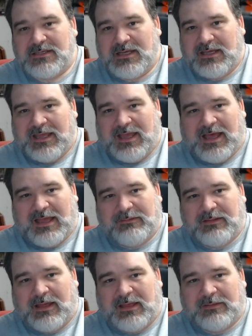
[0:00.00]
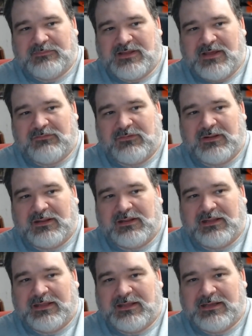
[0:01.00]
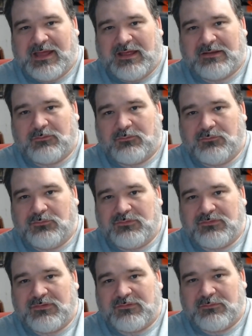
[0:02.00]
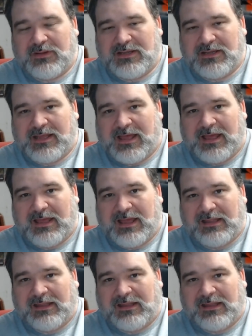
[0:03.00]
yeah, I am definitely not a rules as written guy.